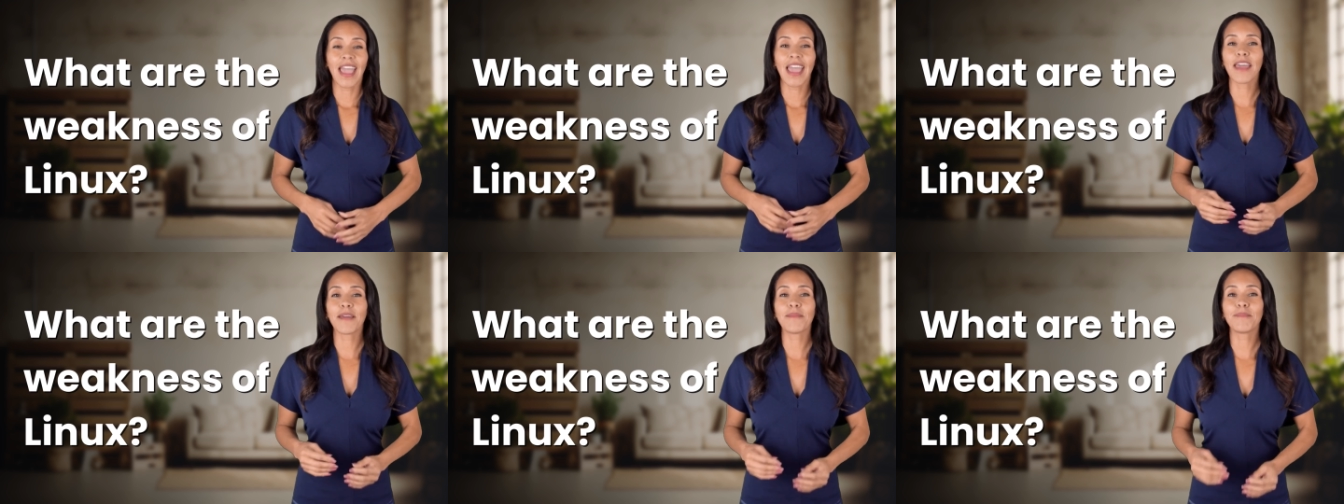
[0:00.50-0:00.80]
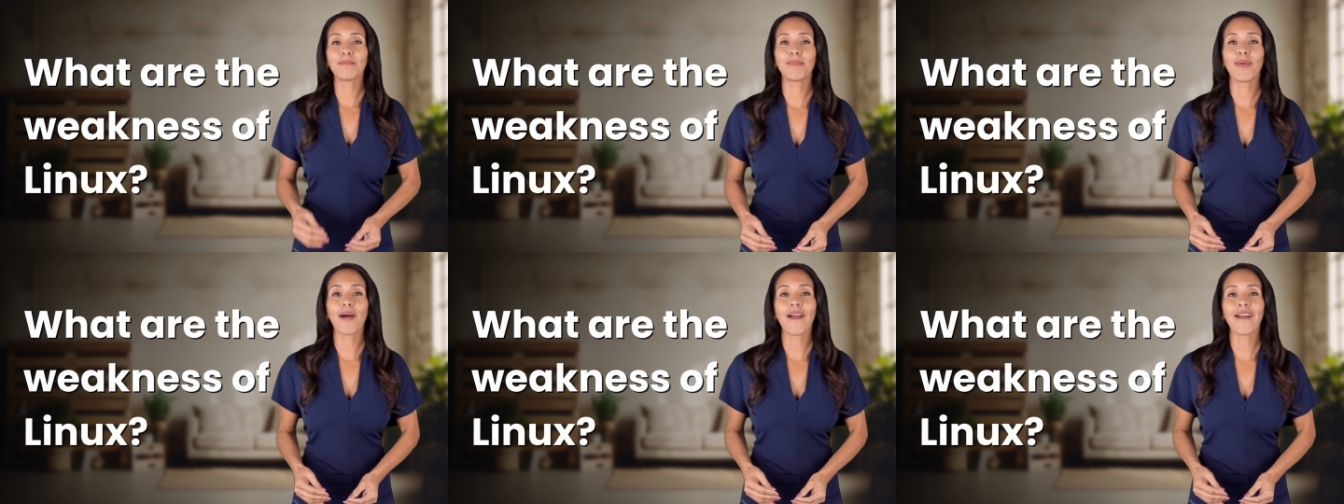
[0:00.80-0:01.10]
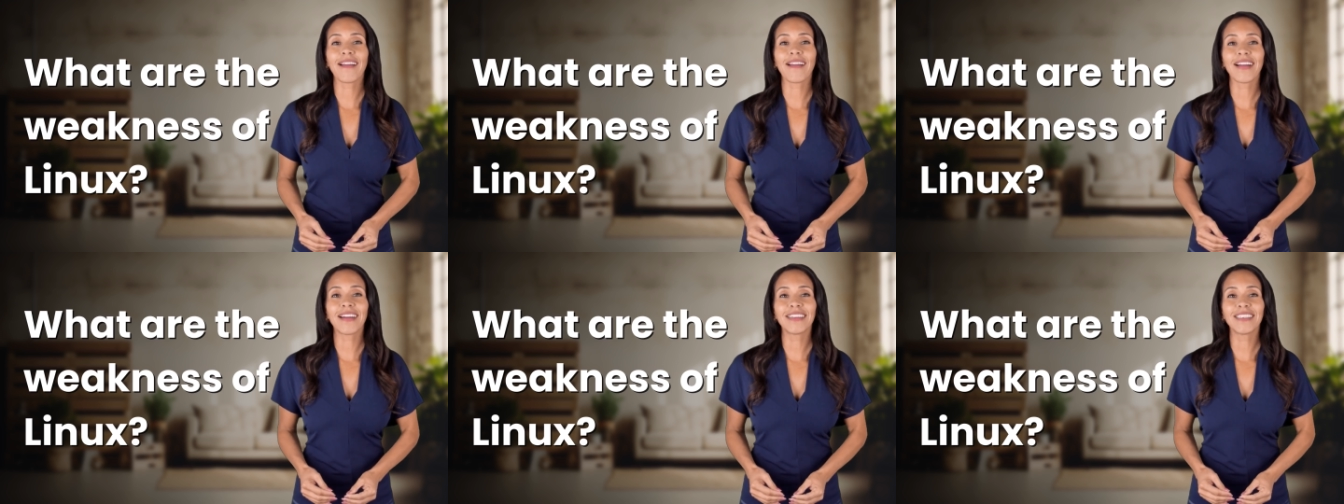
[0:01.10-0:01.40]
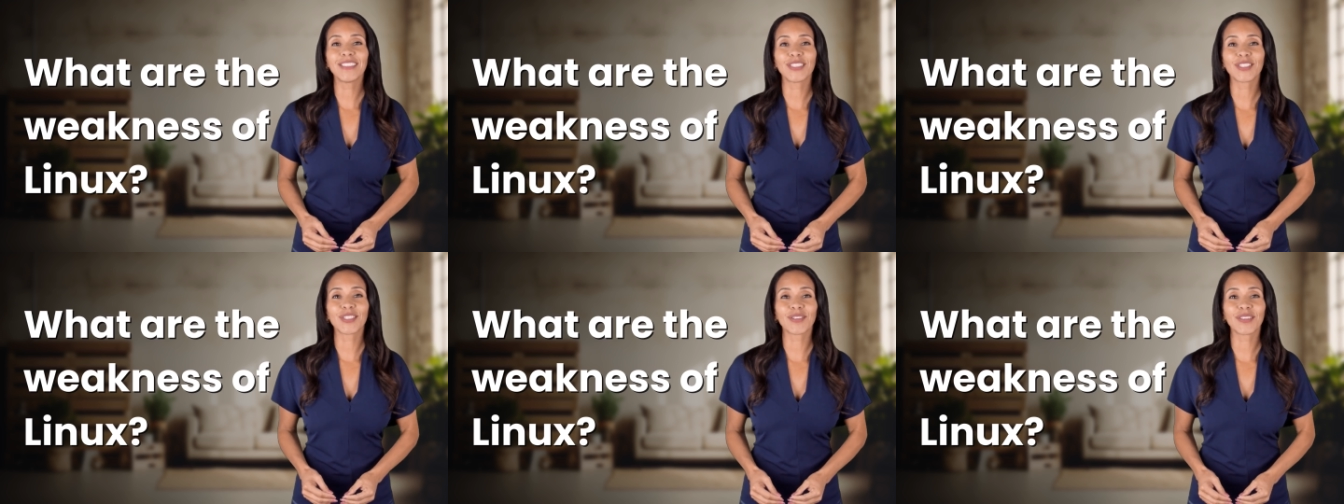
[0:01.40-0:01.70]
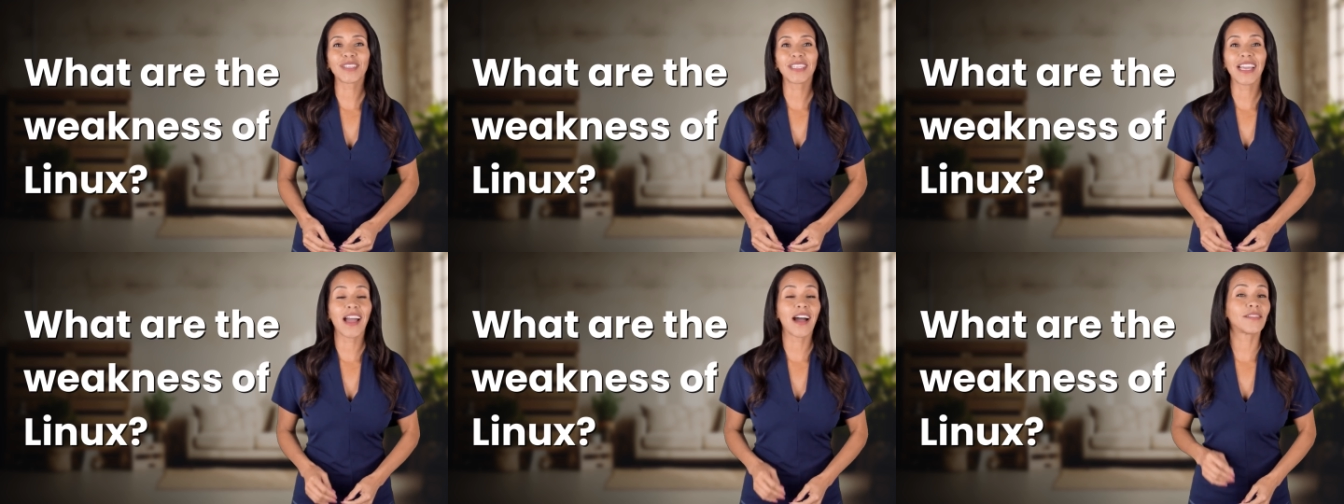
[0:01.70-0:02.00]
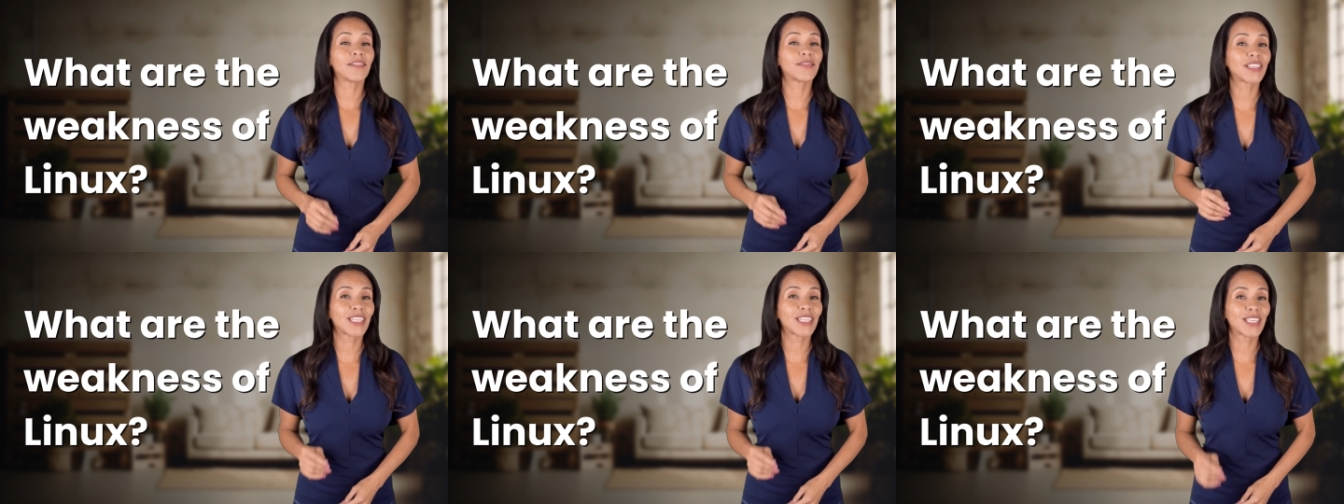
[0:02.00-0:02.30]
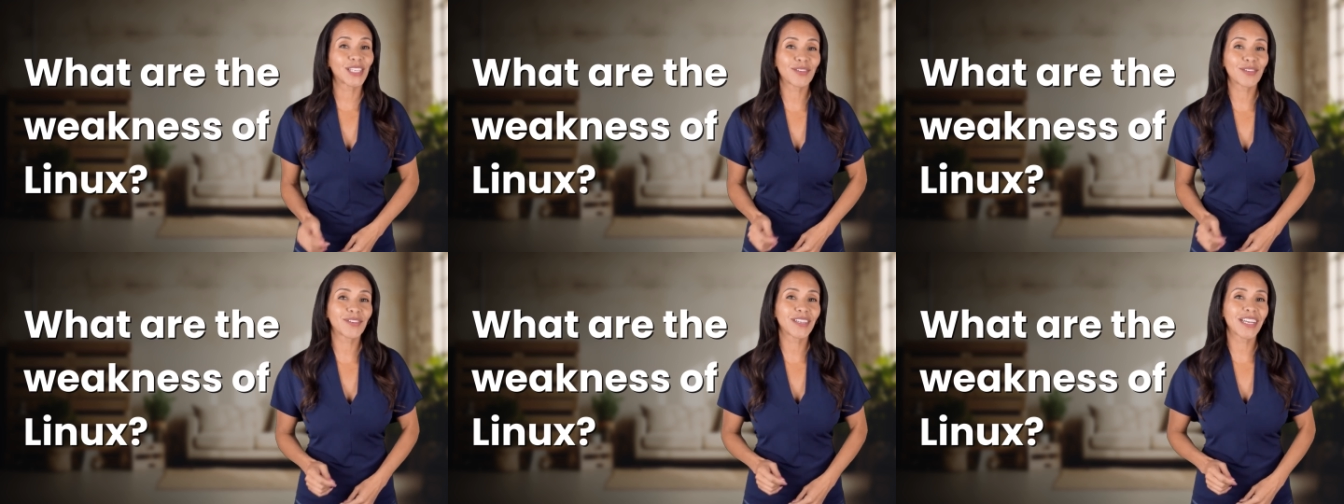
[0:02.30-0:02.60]
Embark on a journey of
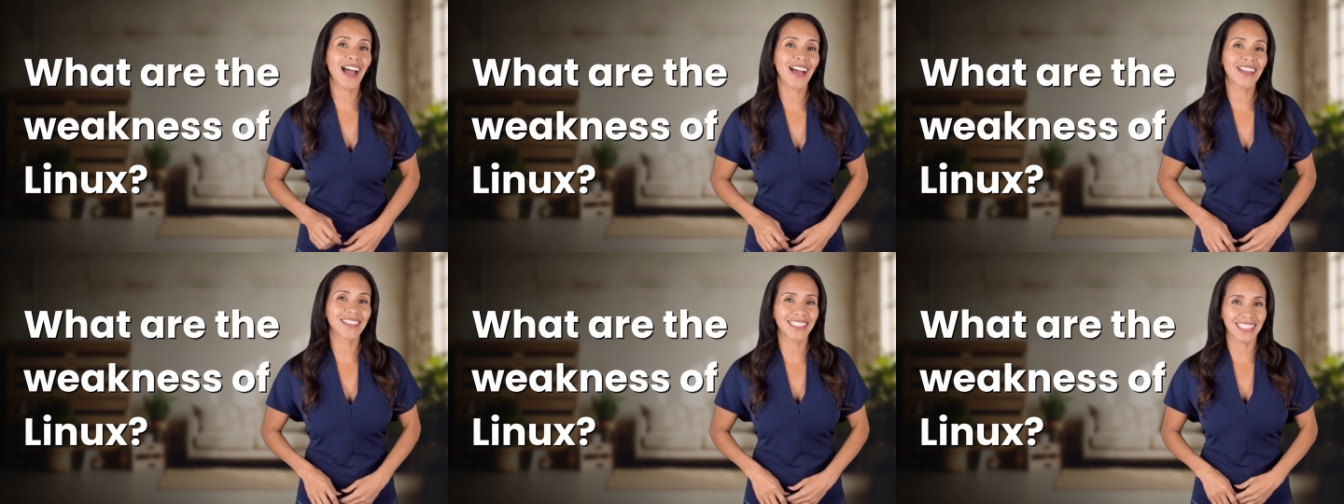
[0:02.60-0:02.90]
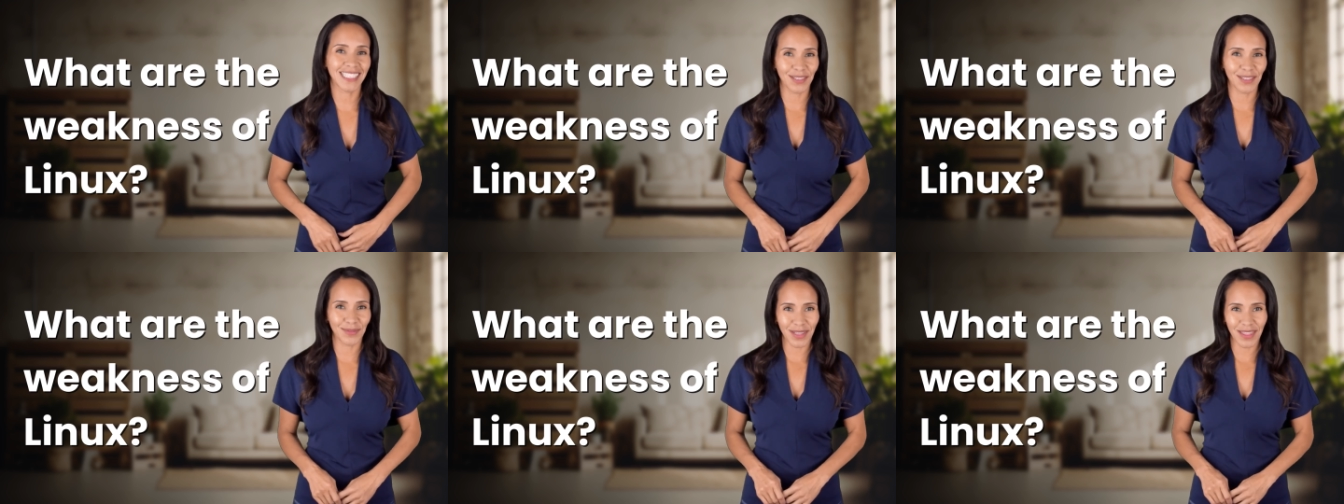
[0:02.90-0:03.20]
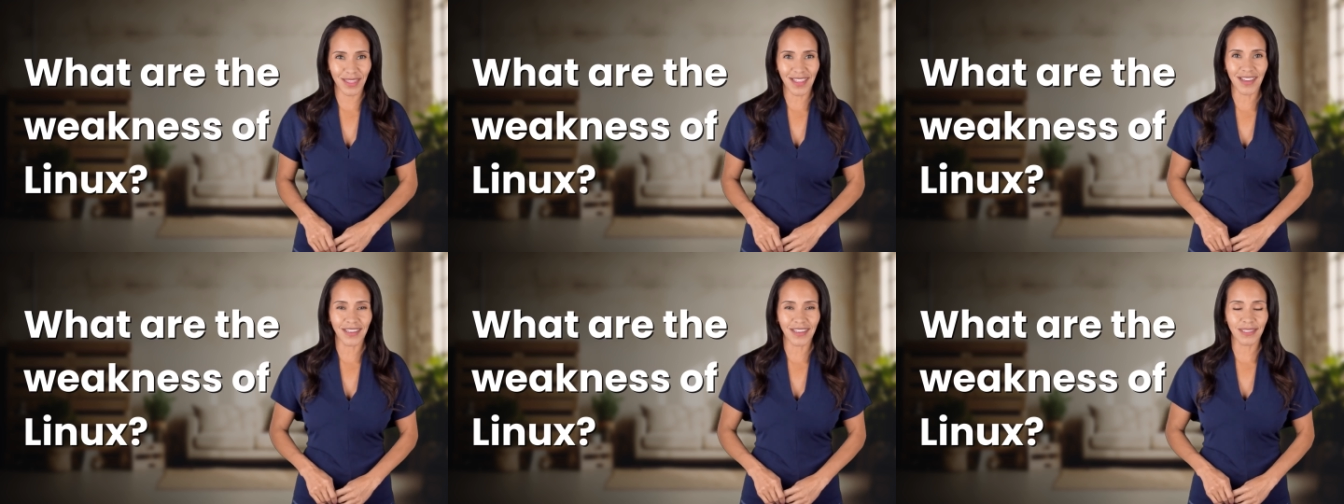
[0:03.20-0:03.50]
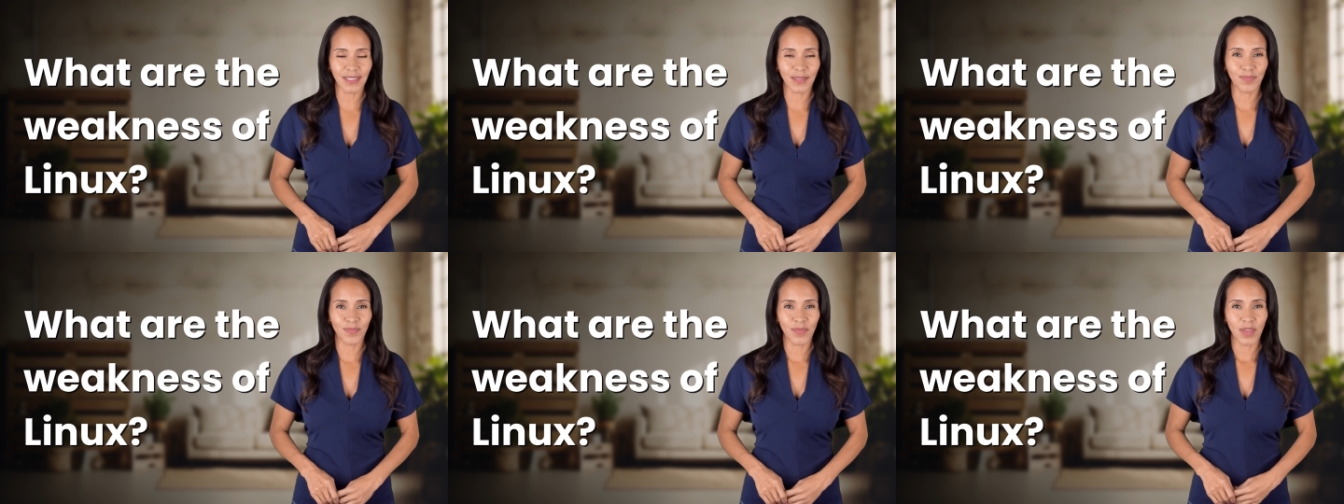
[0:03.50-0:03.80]
curiosity with us.